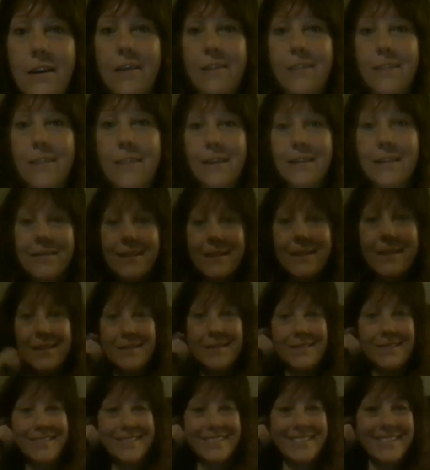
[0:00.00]
that's it.
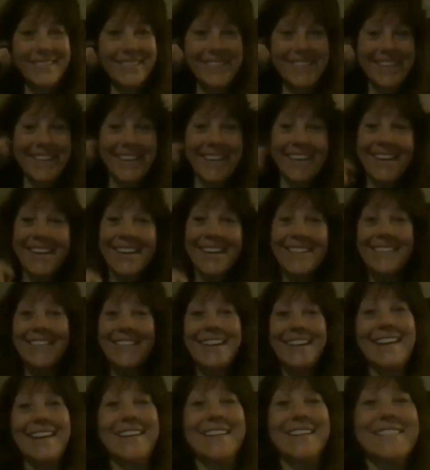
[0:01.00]
All
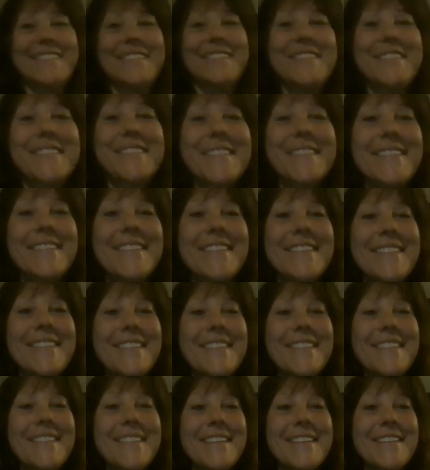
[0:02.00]
right.
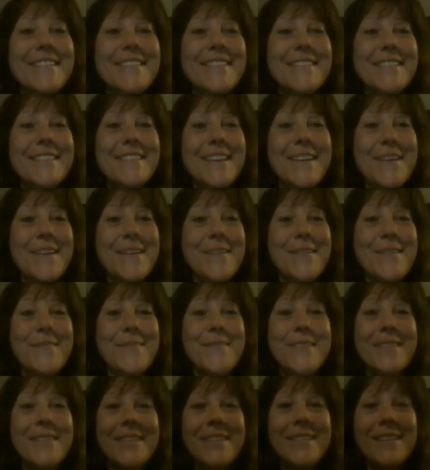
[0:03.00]

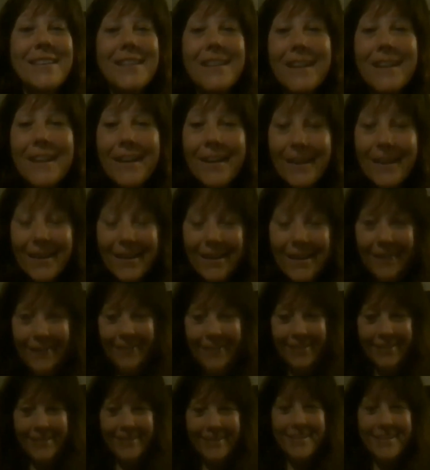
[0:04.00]
So
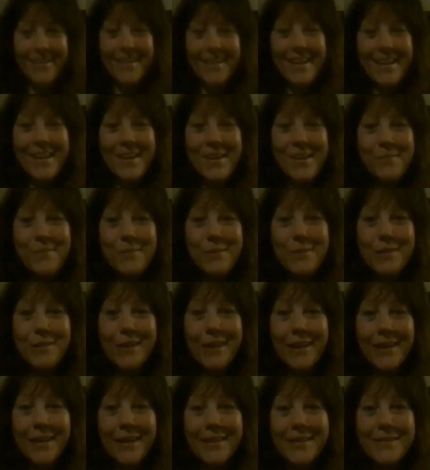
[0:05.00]
I hope you
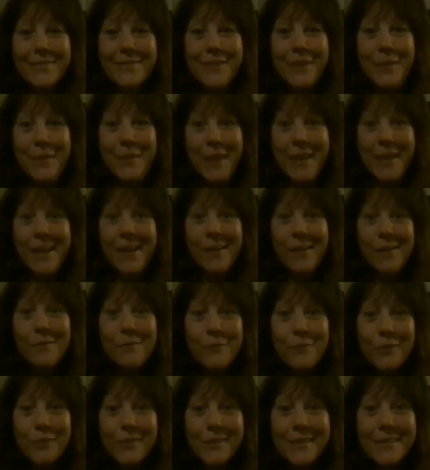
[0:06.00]
guys found that
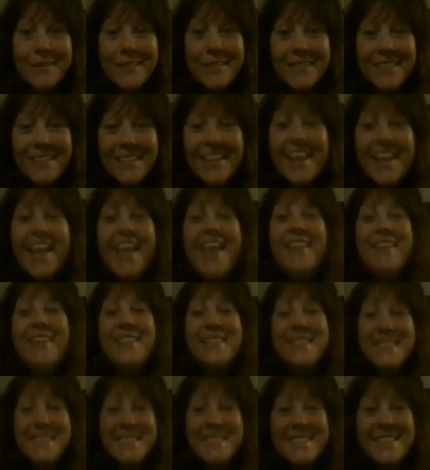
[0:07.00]
helpful.
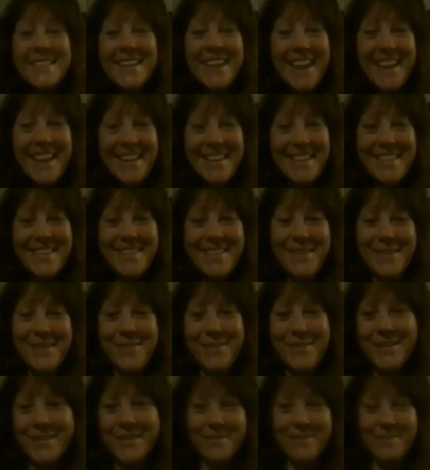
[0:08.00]
This is the kind of thing that
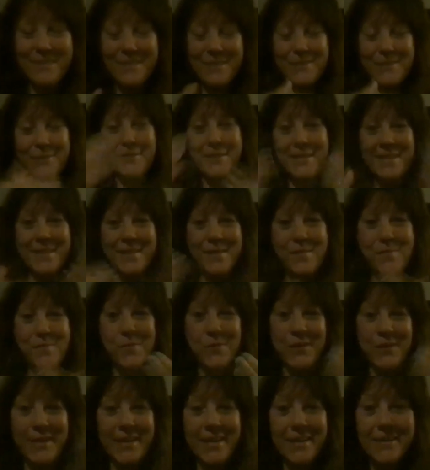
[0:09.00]
we're going to be doing in the
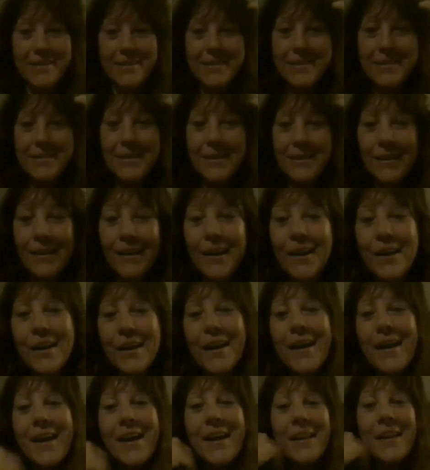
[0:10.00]
mornings.
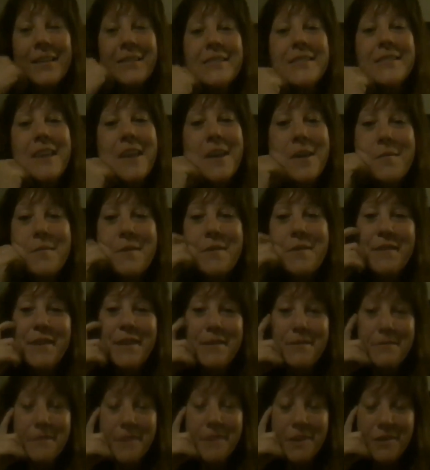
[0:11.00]
And if I
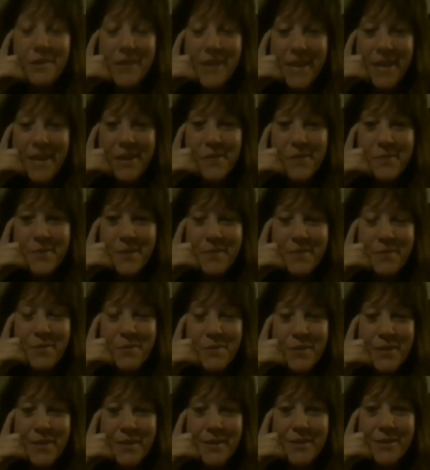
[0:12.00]
can figure it out, maybe
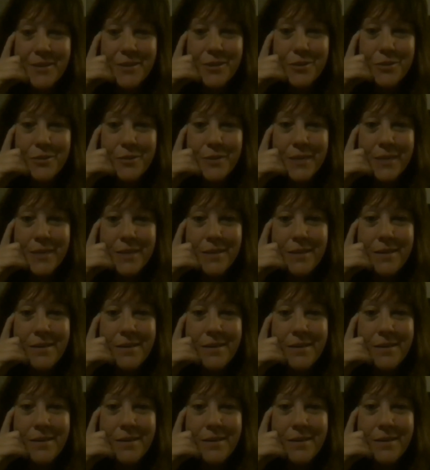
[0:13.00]
we can do it